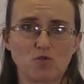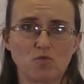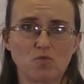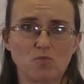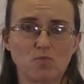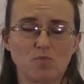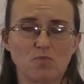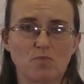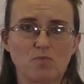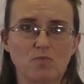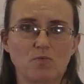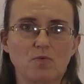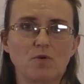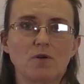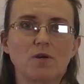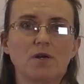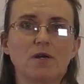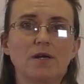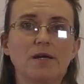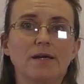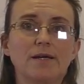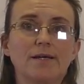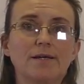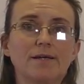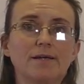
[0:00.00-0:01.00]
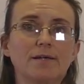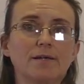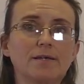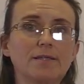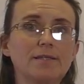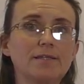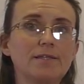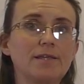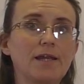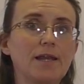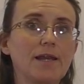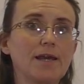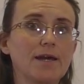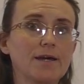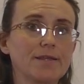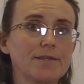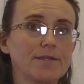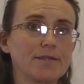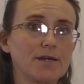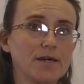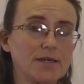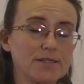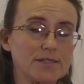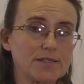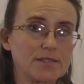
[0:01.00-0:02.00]
the CV
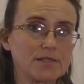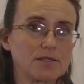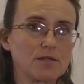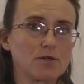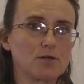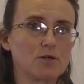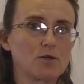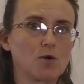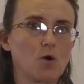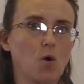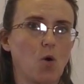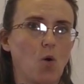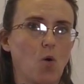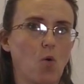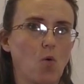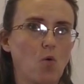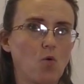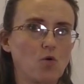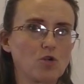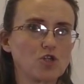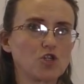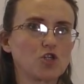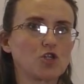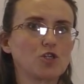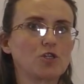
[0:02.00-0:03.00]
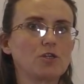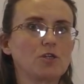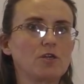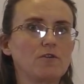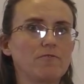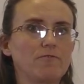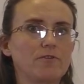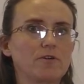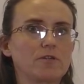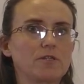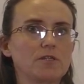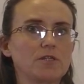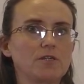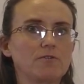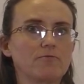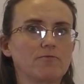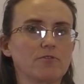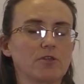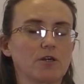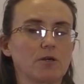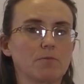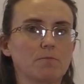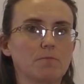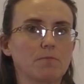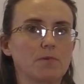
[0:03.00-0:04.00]
and the resume.
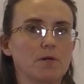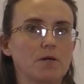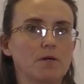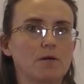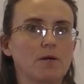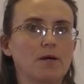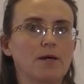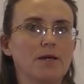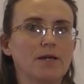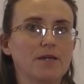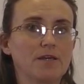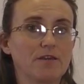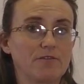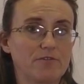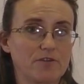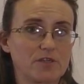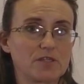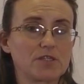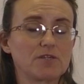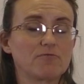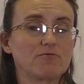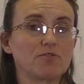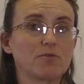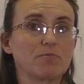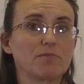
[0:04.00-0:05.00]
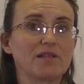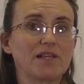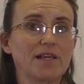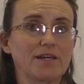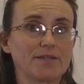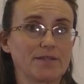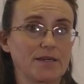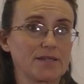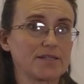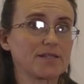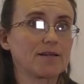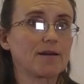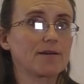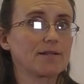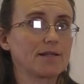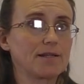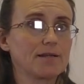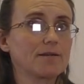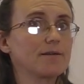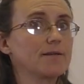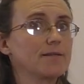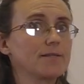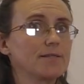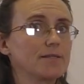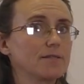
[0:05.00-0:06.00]
Before we start the way to
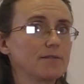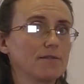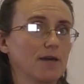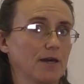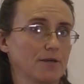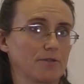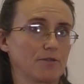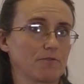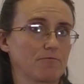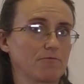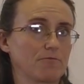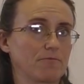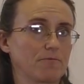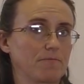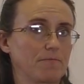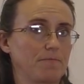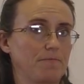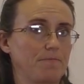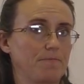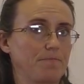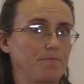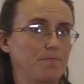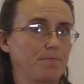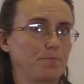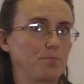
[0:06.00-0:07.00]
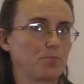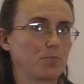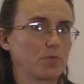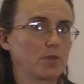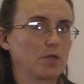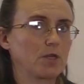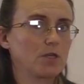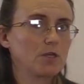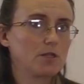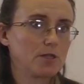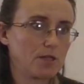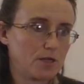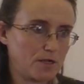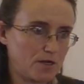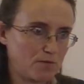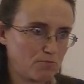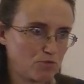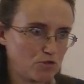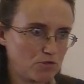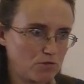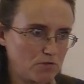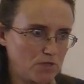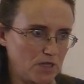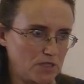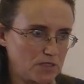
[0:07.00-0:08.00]
awareness, we need
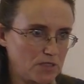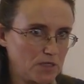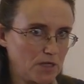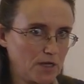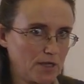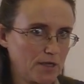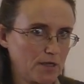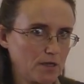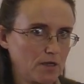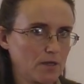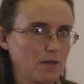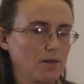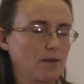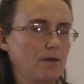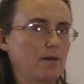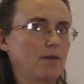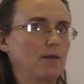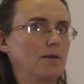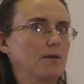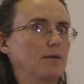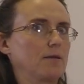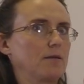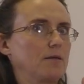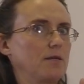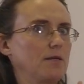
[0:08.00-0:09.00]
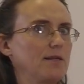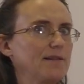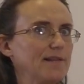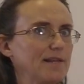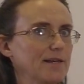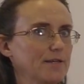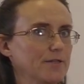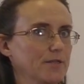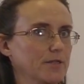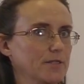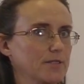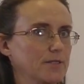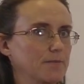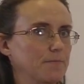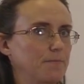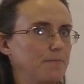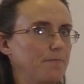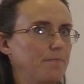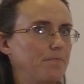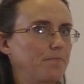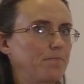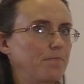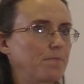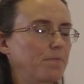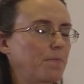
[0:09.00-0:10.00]
an understanding of our
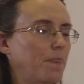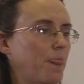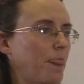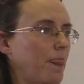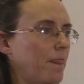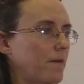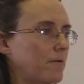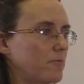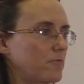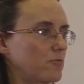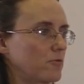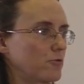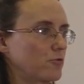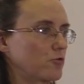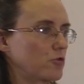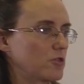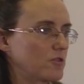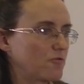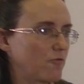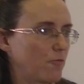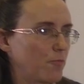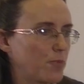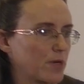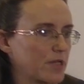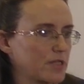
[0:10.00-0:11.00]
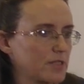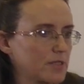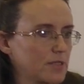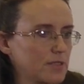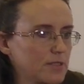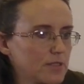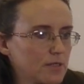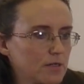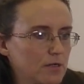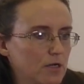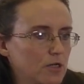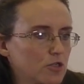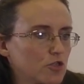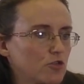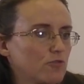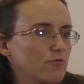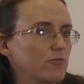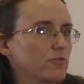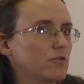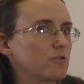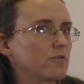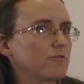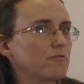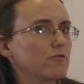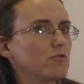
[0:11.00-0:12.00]
intentions, at least
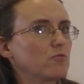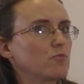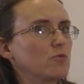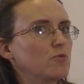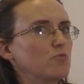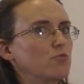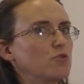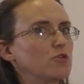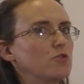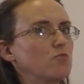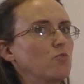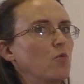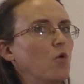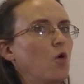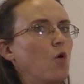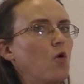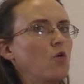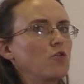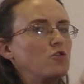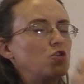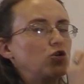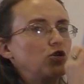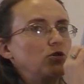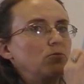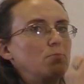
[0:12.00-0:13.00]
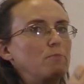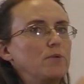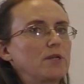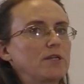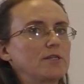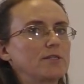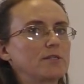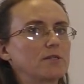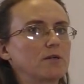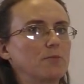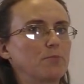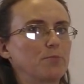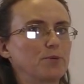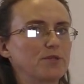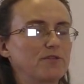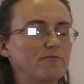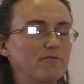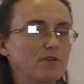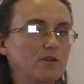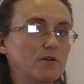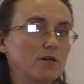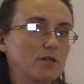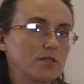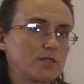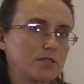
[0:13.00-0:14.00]
preliminary intentions.
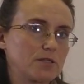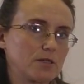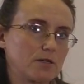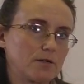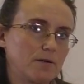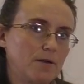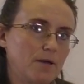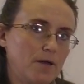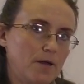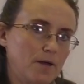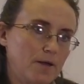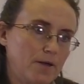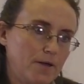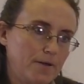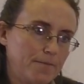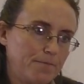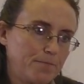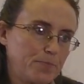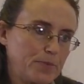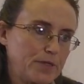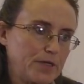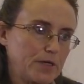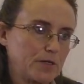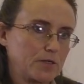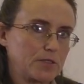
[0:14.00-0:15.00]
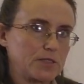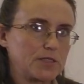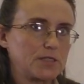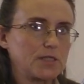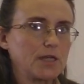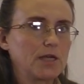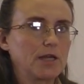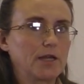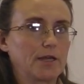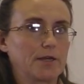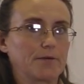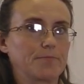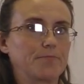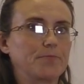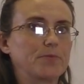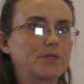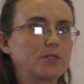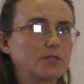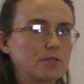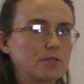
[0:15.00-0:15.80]
What we are going for,